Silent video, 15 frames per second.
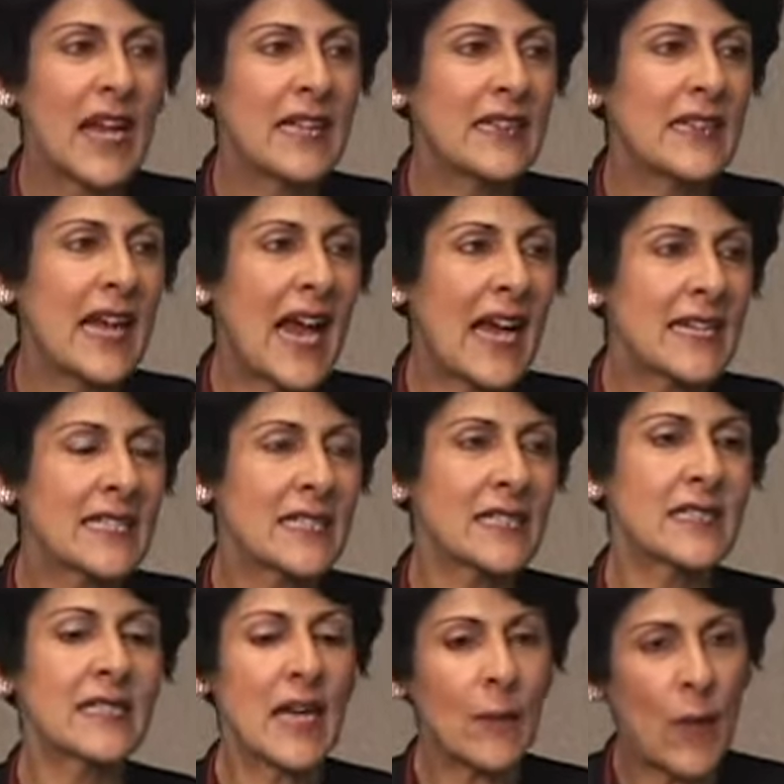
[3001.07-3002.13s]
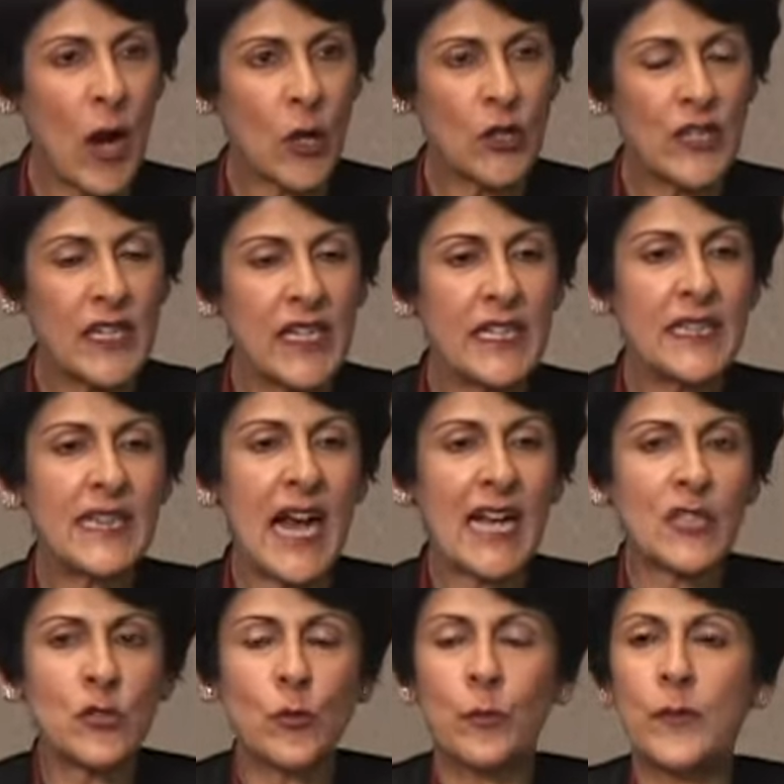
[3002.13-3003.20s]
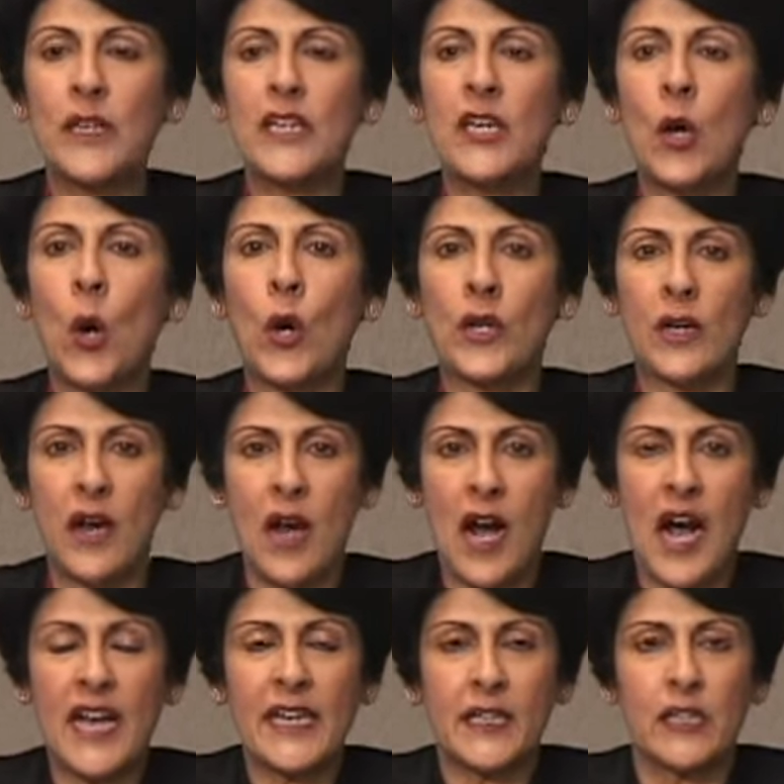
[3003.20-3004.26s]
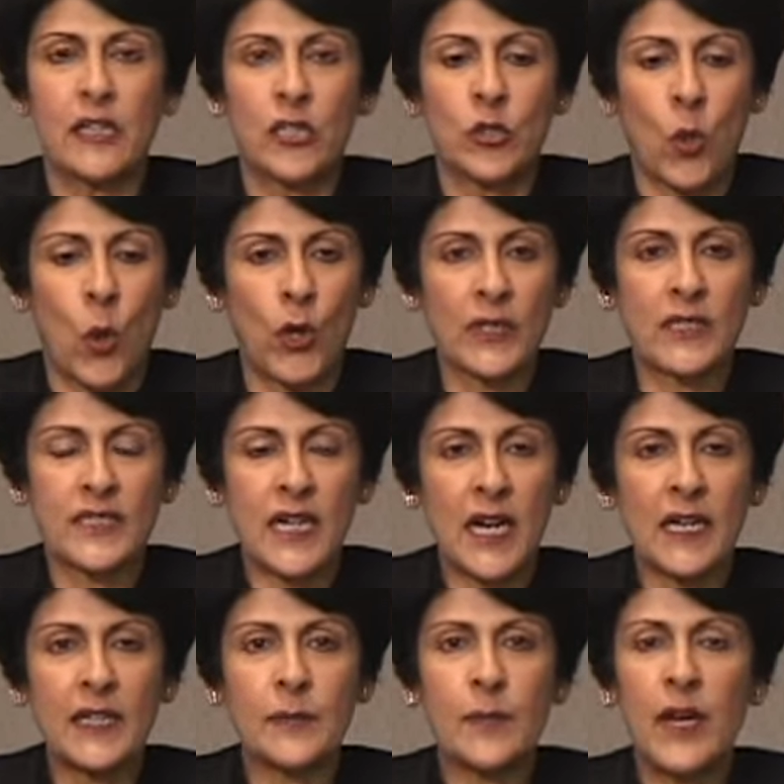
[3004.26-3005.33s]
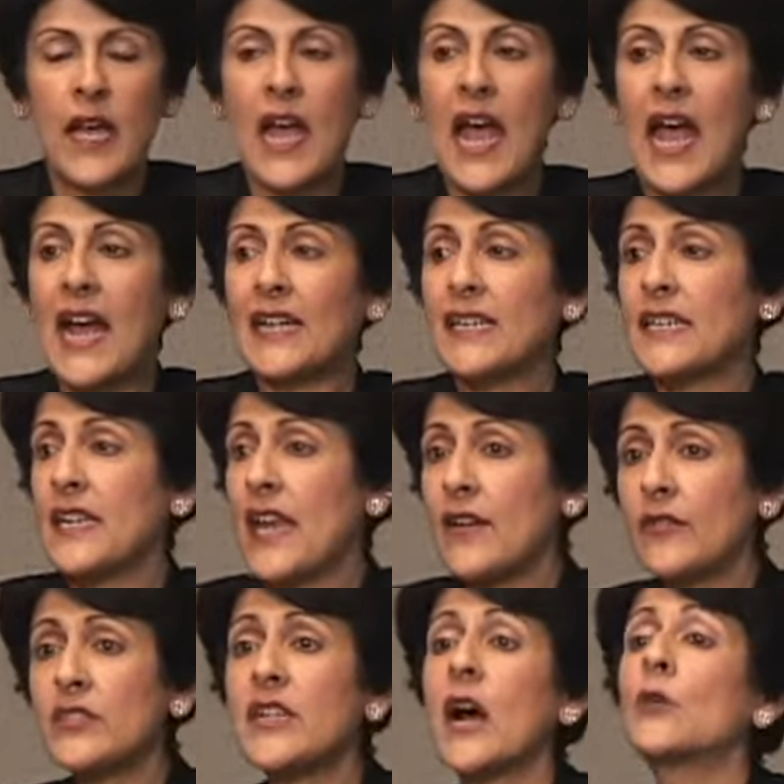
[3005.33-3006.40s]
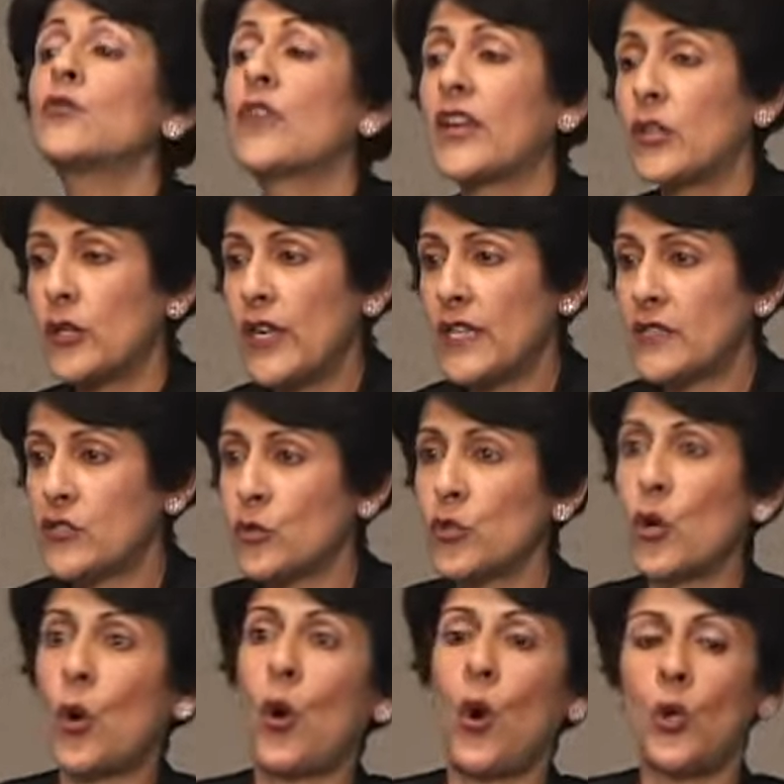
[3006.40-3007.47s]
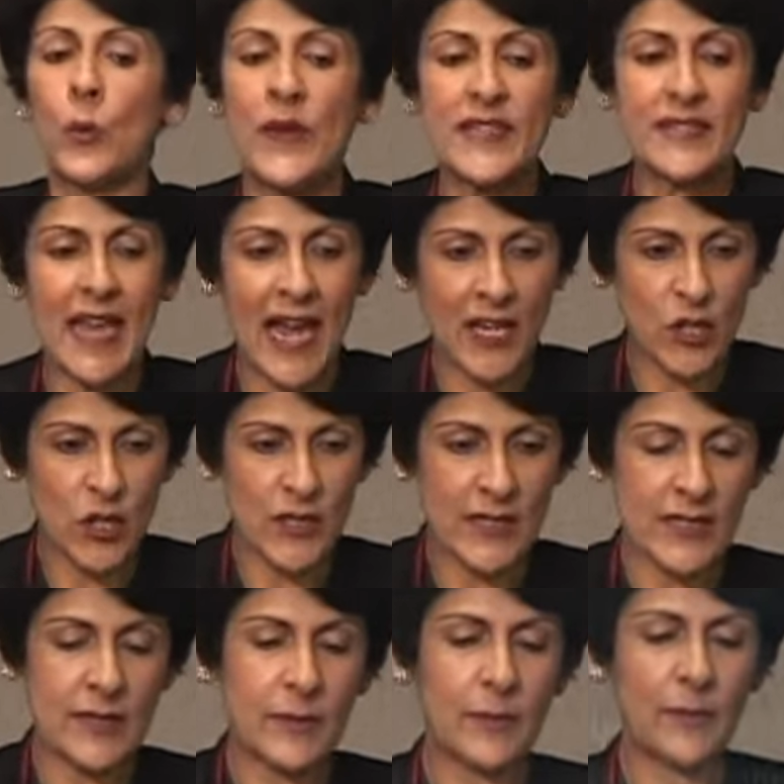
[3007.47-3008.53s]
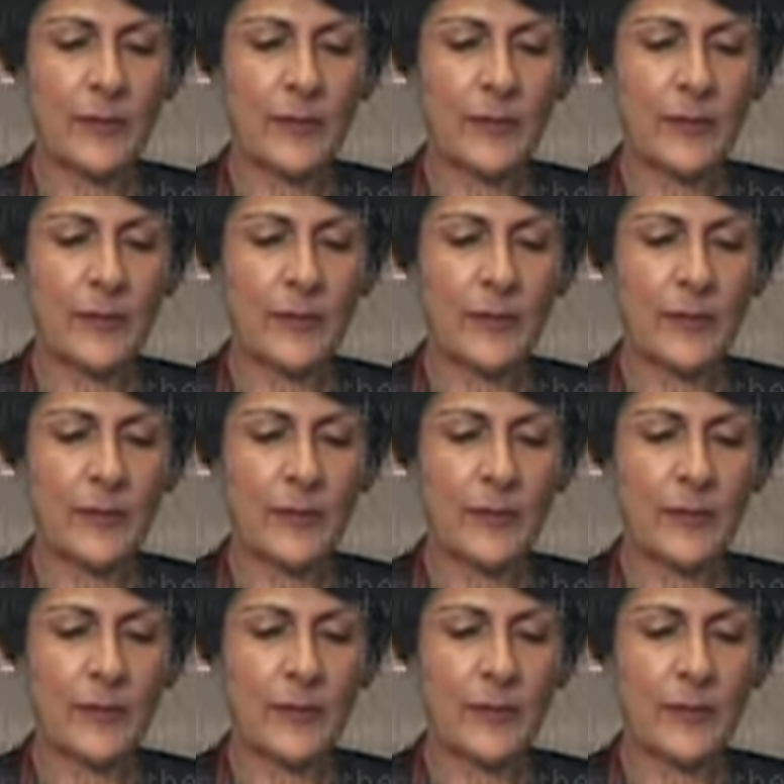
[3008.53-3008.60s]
that somehow need that to be on high alert all the time and it never downregulates, so you're always anxious.